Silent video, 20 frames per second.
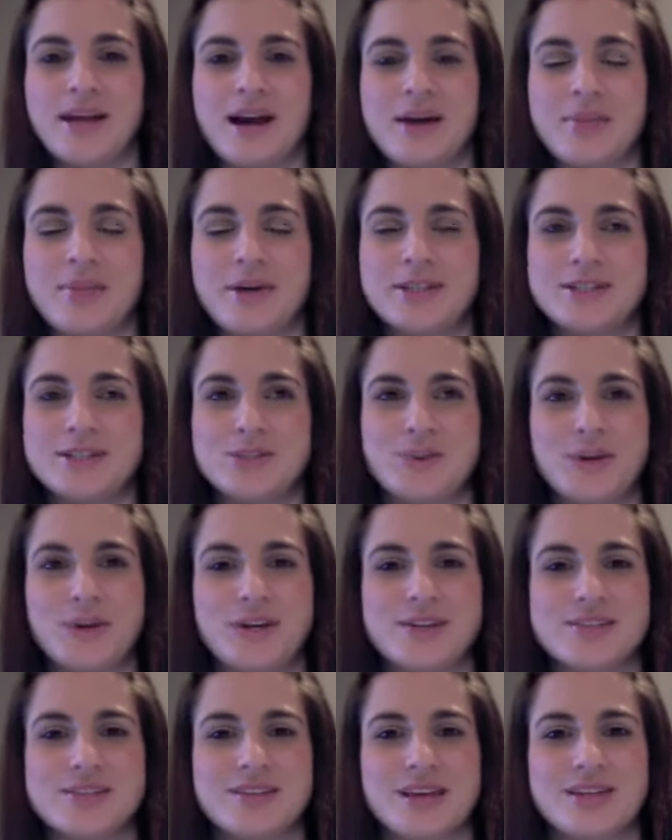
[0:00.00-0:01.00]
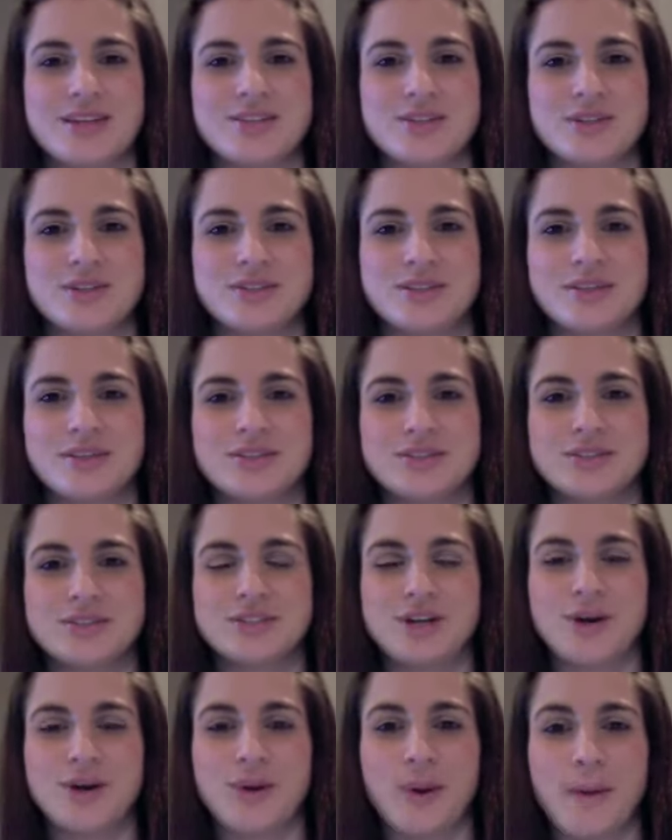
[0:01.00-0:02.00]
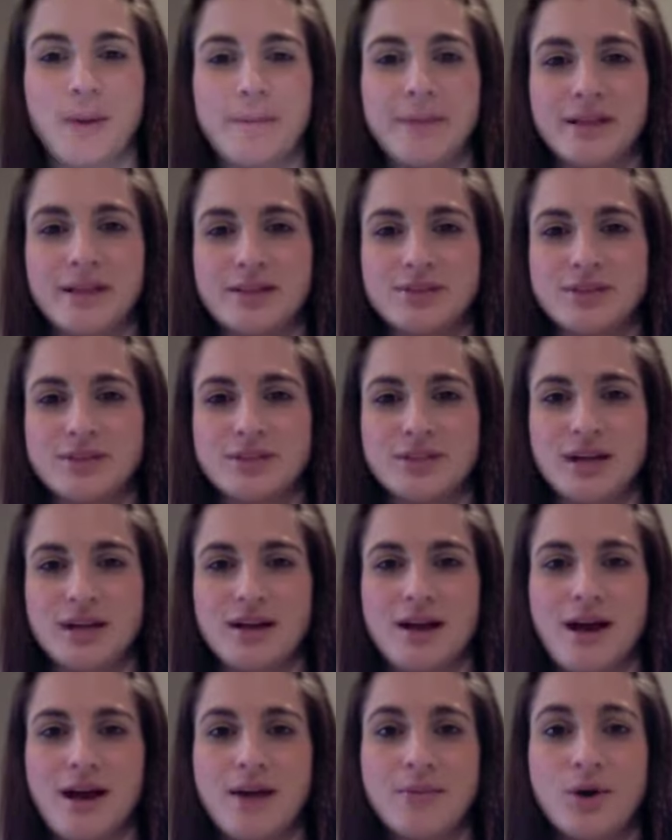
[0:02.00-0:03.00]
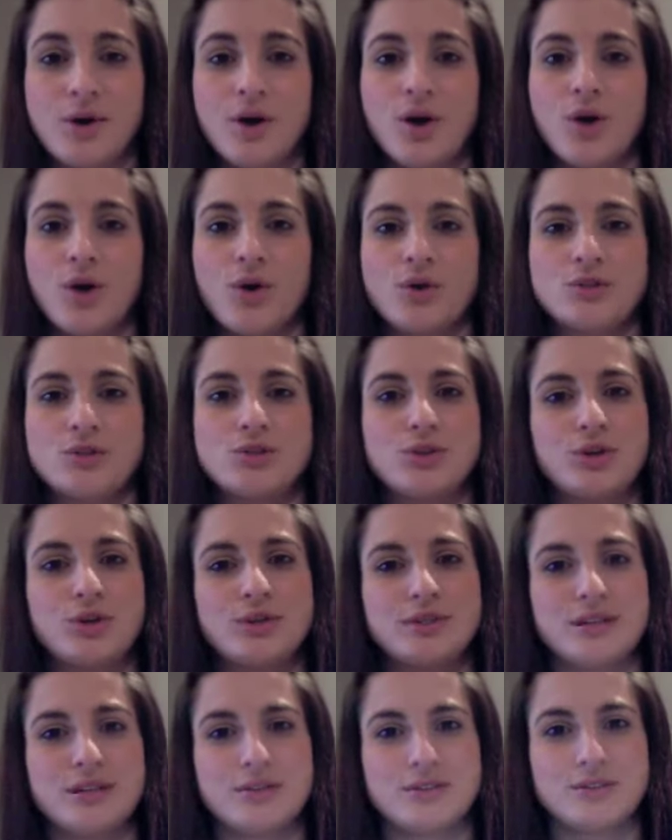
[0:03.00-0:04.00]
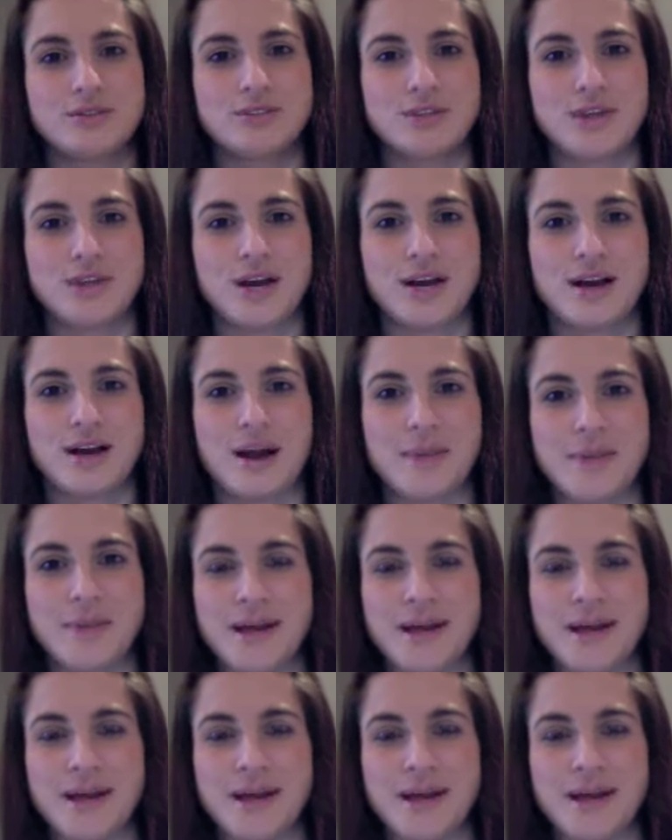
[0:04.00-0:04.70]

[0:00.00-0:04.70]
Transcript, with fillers: I'm on Twitter /DawnDelRusso or belladawn.com or DawnDelRusso.com.